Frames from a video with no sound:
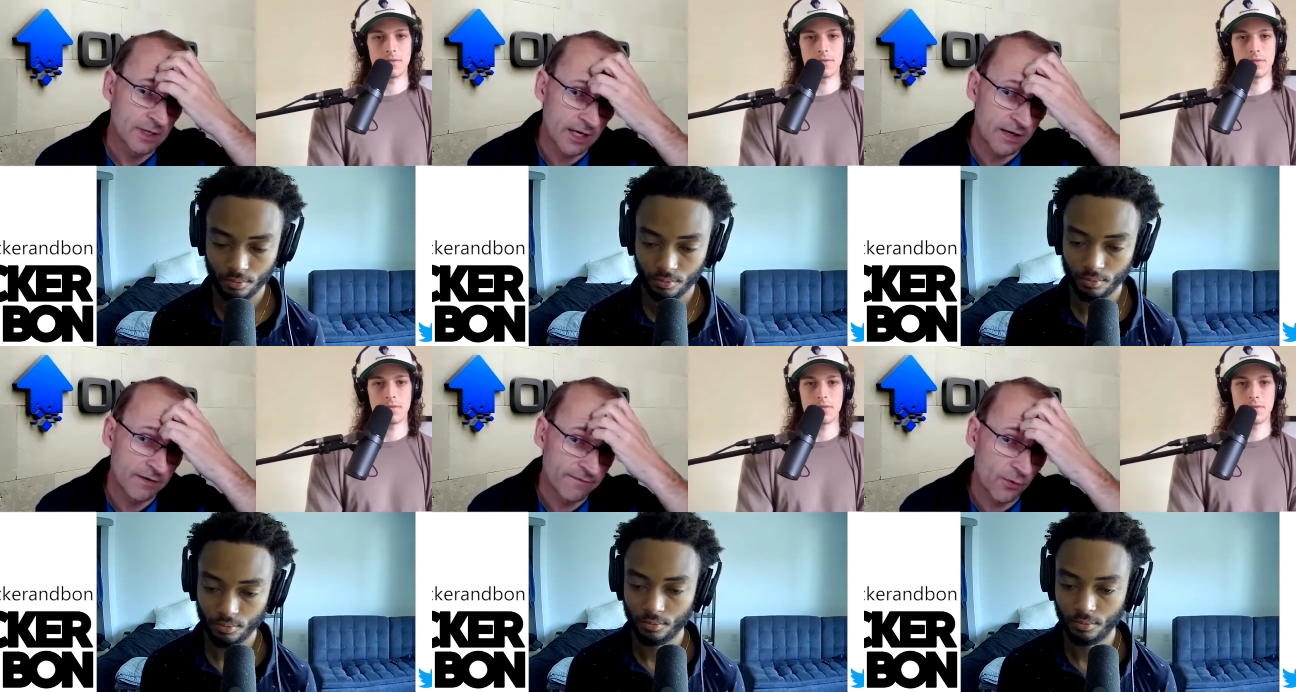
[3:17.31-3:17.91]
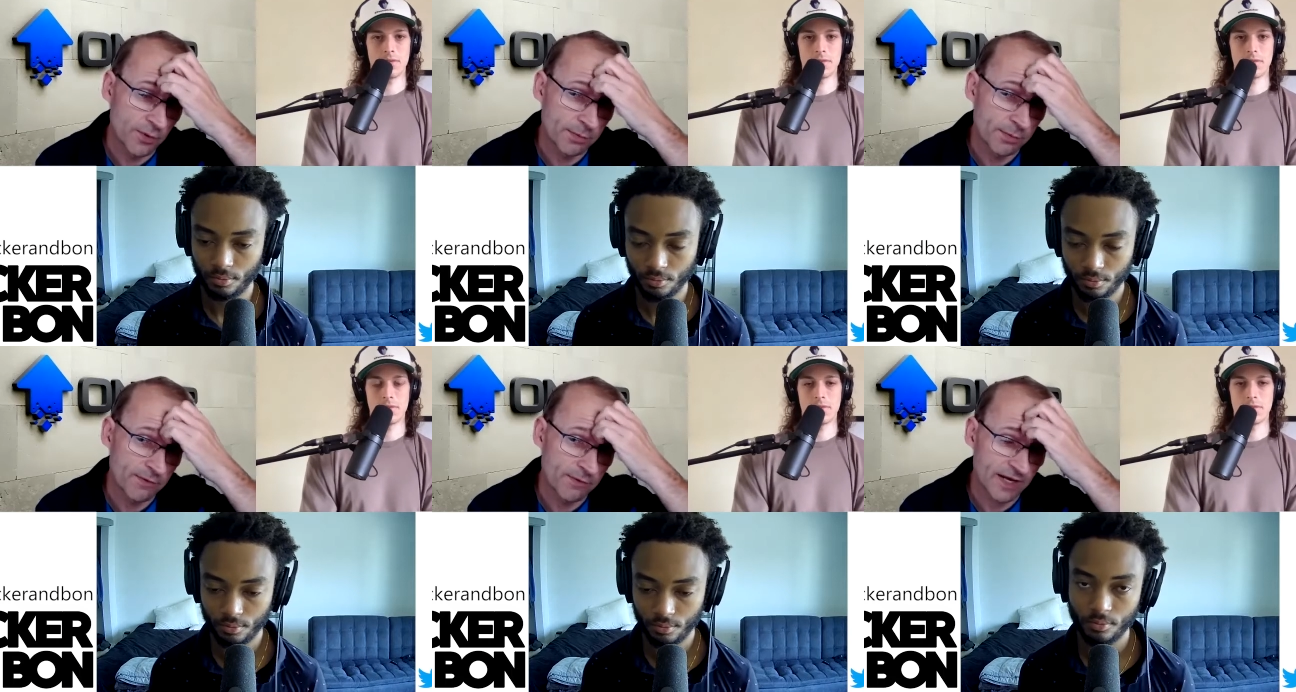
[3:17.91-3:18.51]
Speaker 1: in an
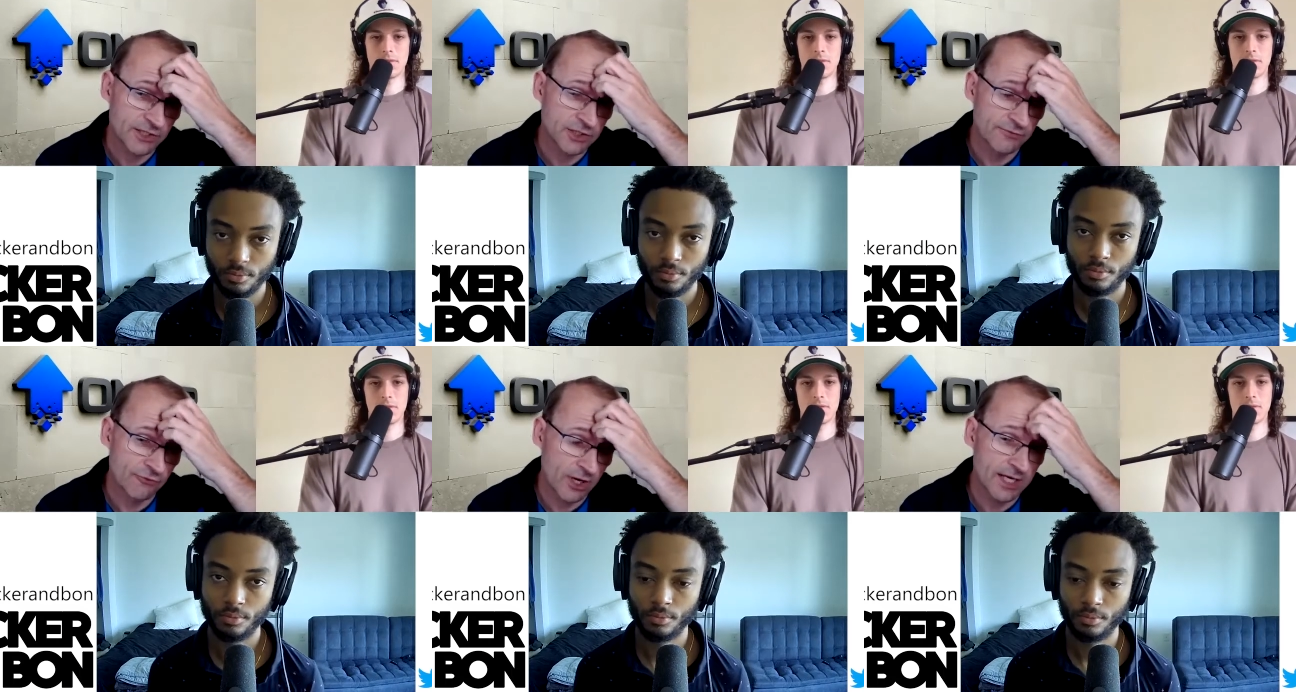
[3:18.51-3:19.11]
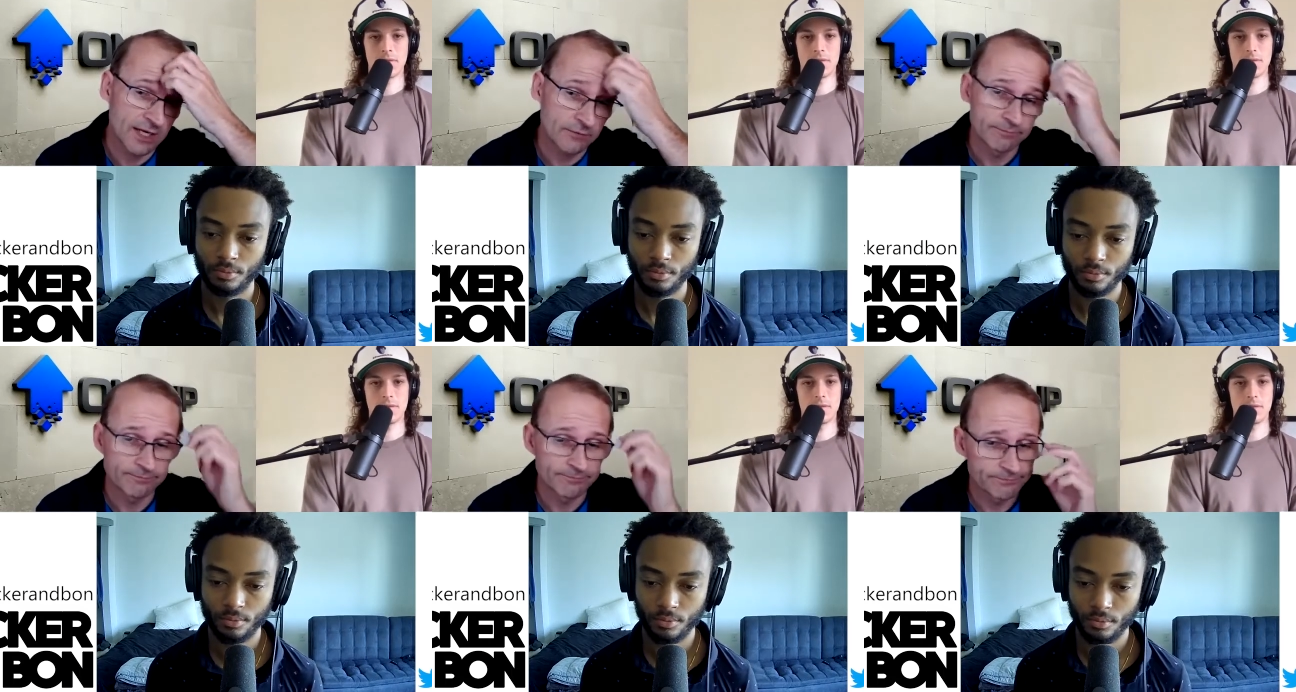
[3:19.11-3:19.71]
affordable fashion right now.
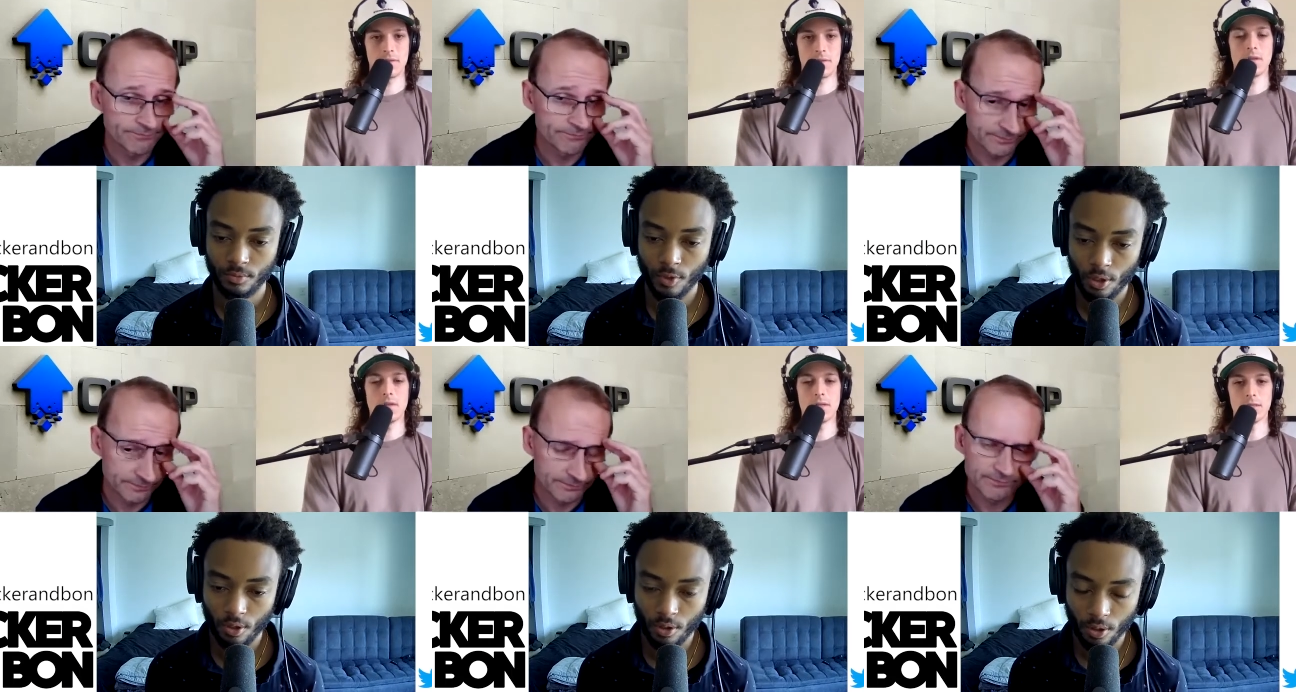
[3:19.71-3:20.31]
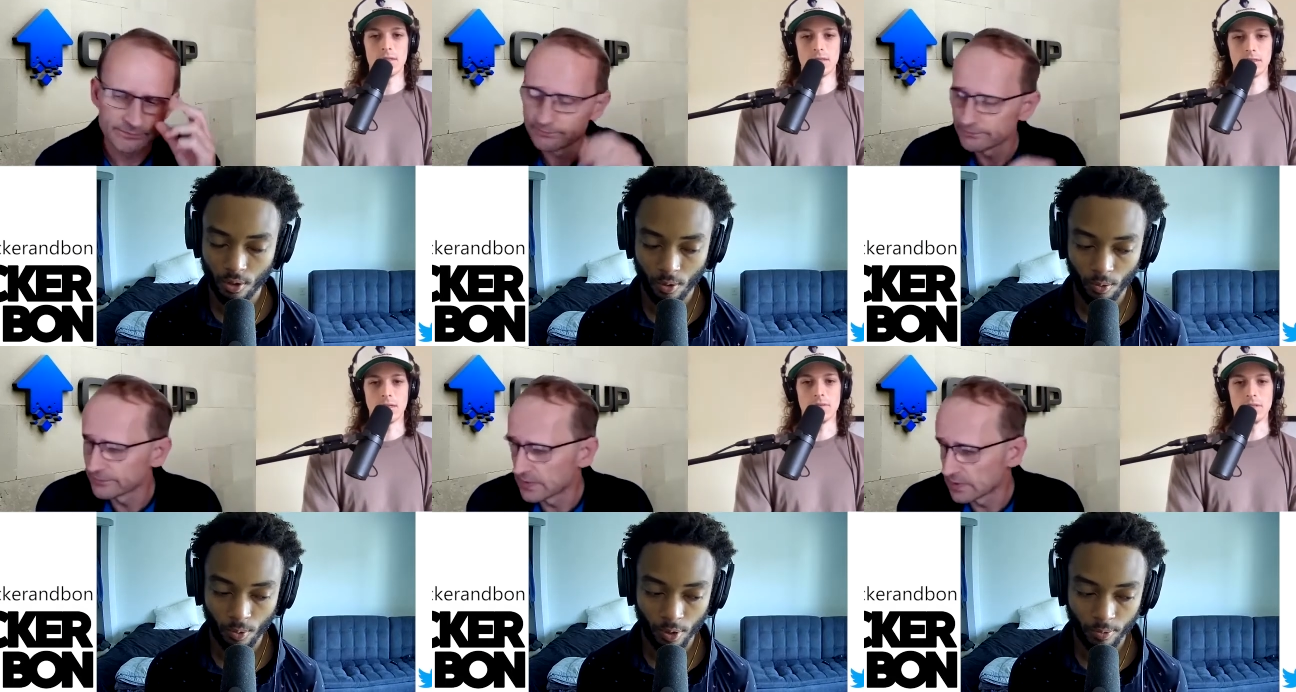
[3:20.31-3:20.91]

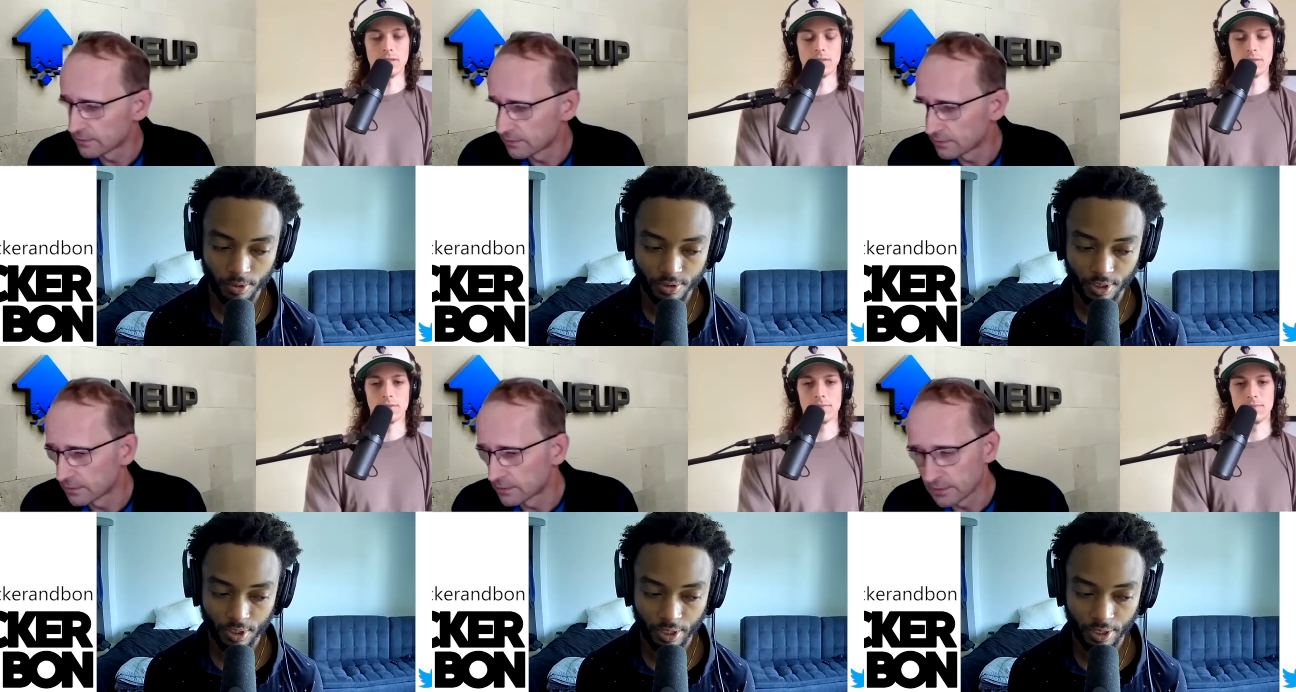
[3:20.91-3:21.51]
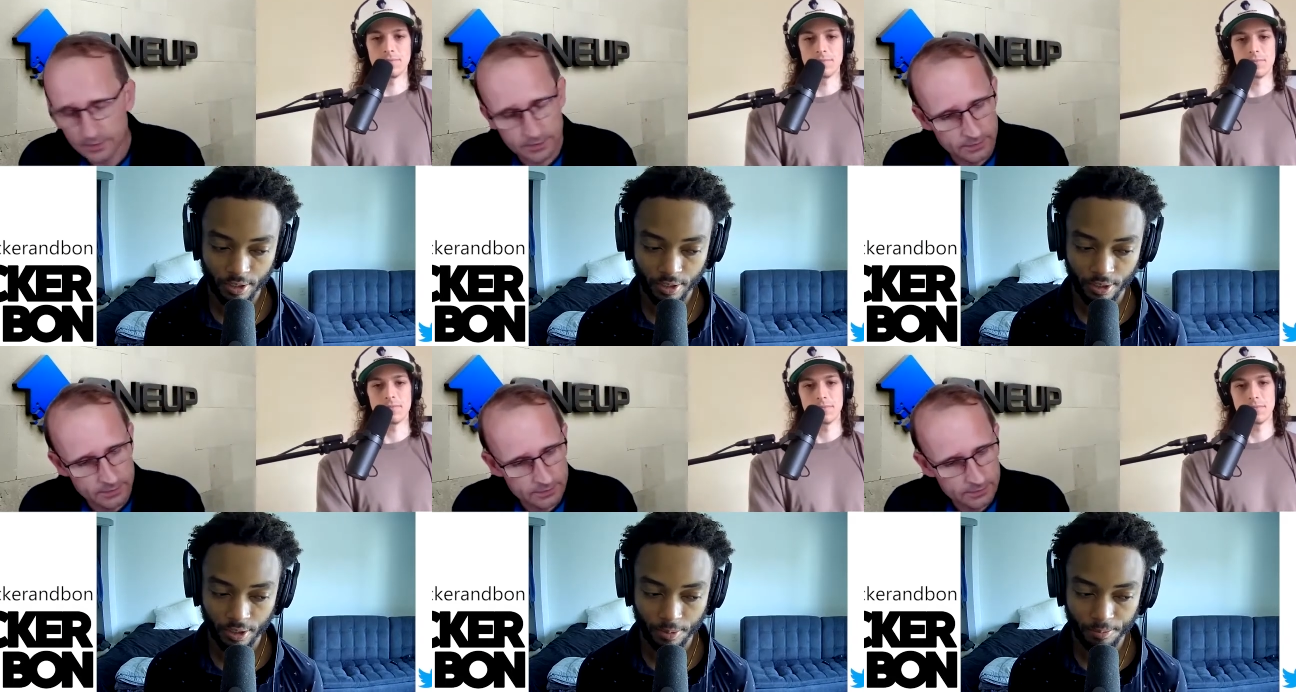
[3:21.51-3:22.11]
Speaker 2: What was it like?
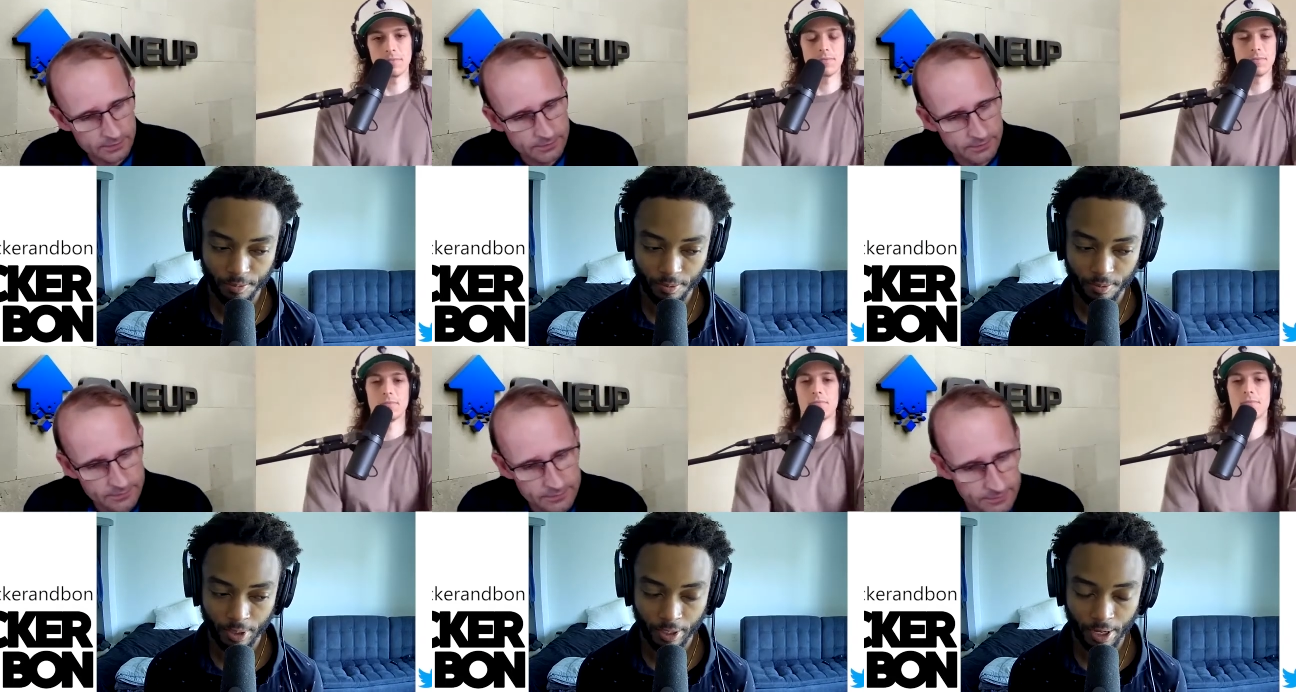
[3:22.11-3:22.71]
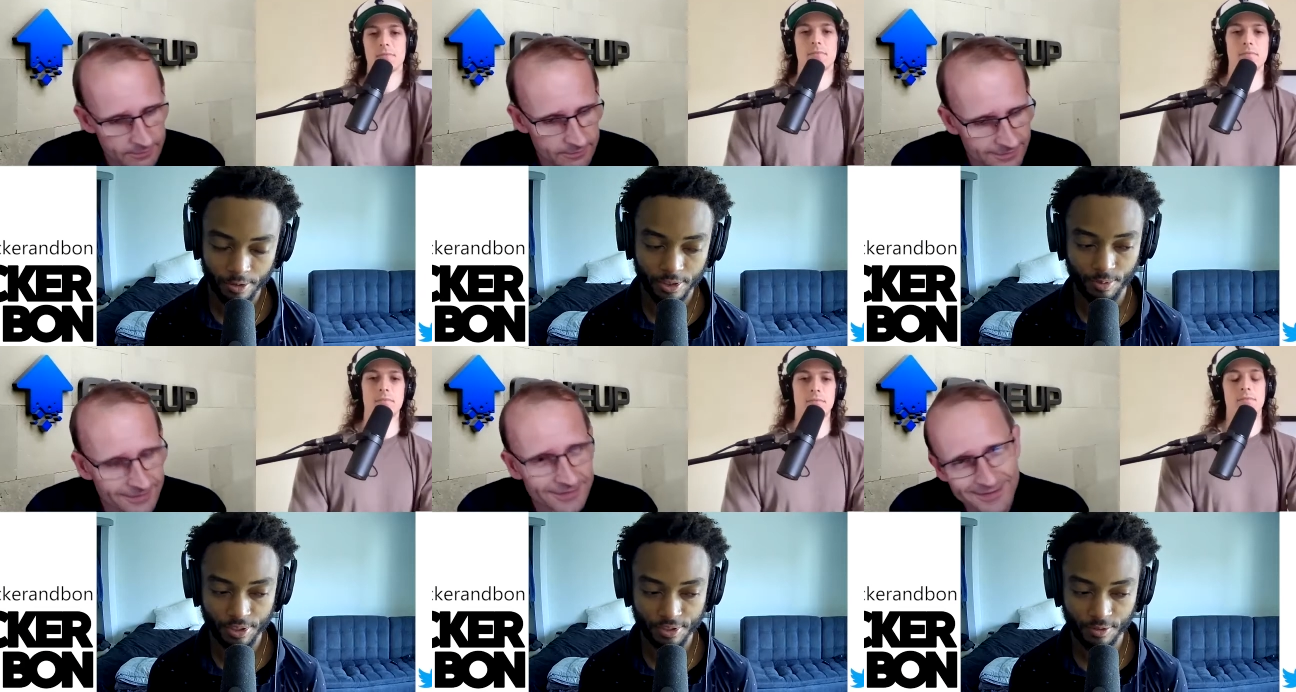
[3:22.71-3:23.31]
Um, like how
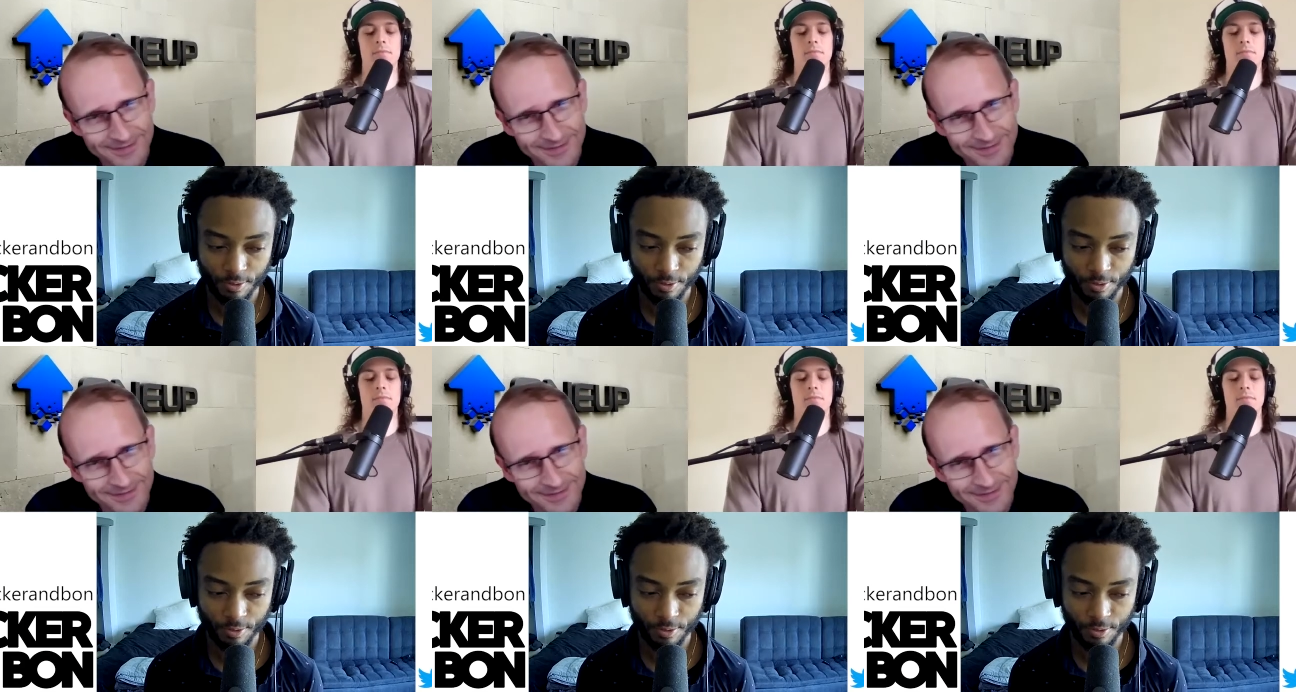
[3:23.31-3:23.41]
expensive